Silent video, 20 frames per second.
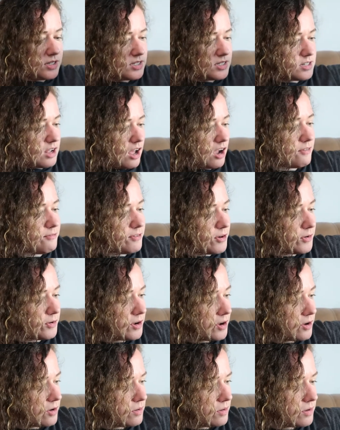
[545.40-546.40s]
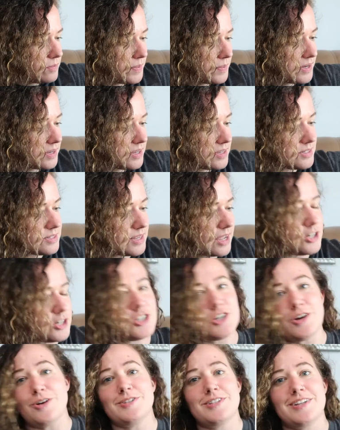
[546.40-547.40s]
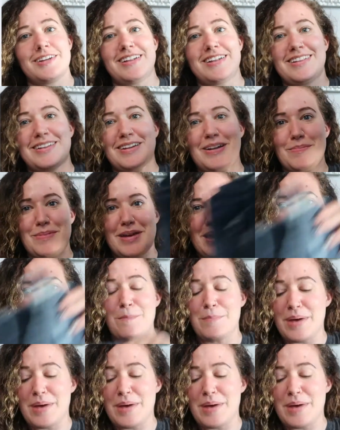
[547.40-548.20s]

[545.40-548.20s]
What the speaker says: stock photo because that shows it a little bit